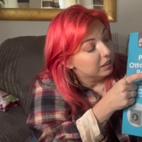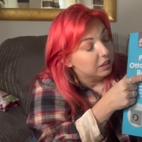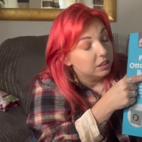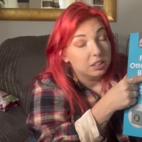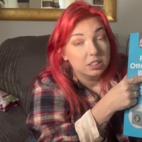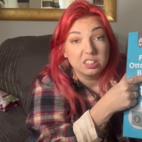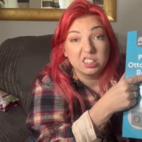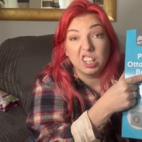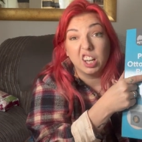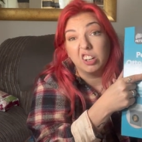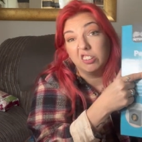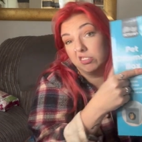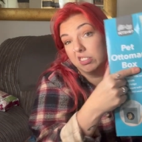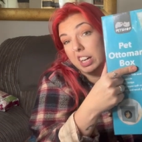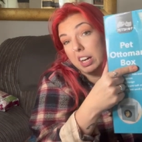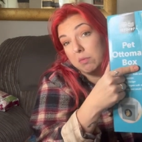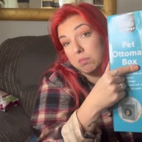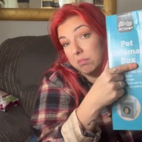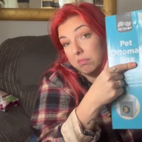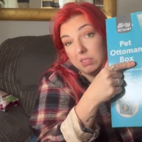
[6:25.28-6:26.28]
So
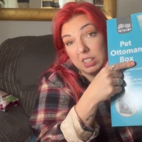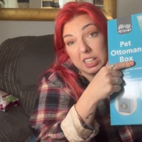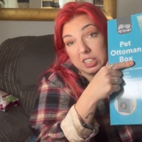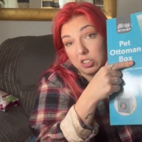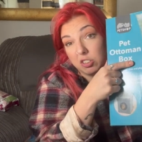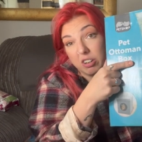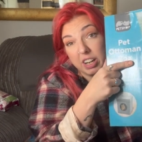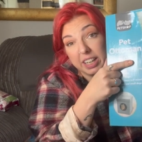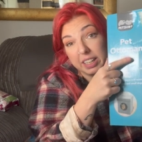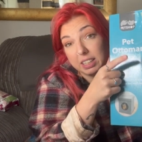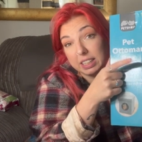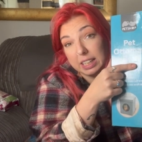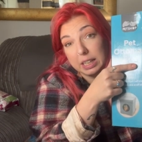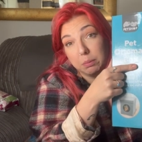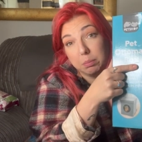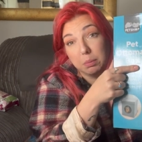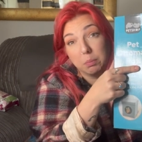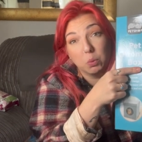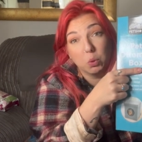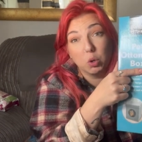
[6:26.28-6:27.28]
yeah, that's alright,
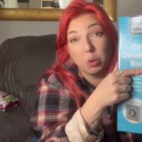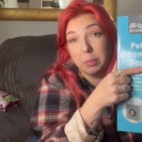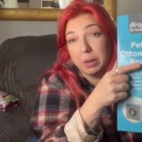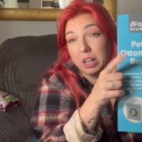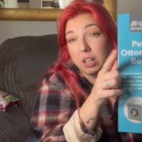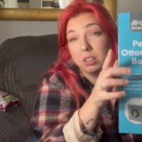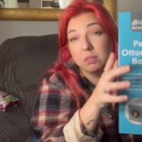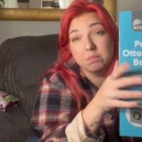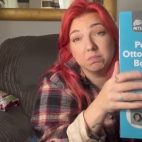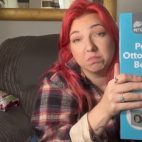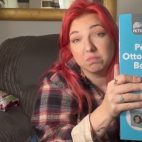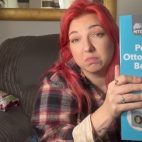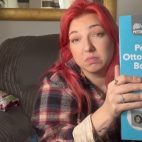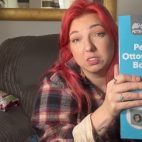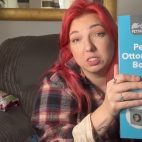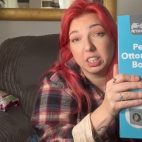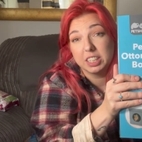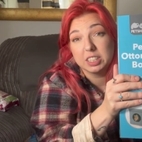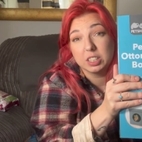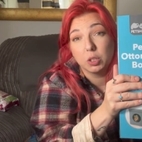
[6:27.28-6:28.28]
keep him warmer.
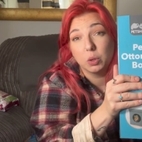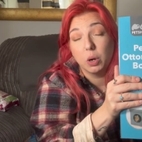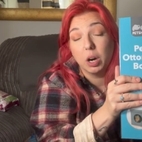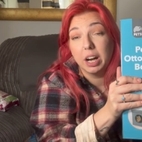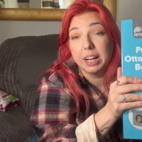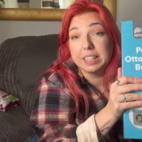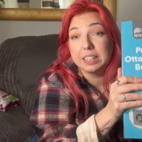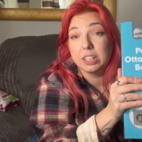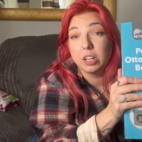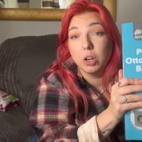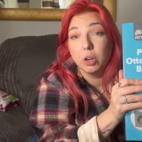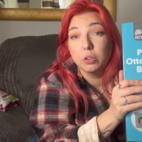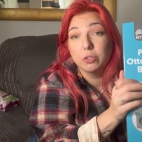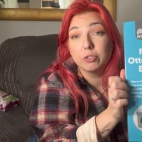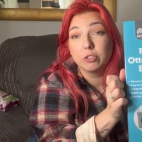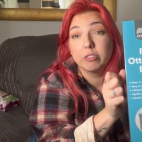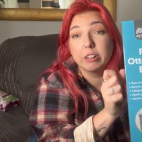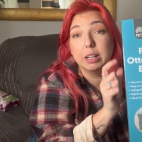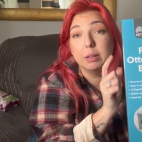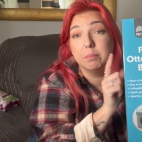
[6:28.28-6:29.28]
Nice little hidey hole
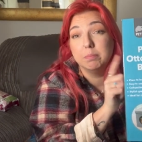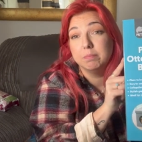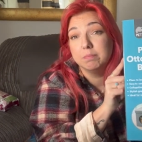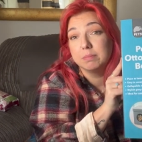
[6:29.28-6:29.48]
for him.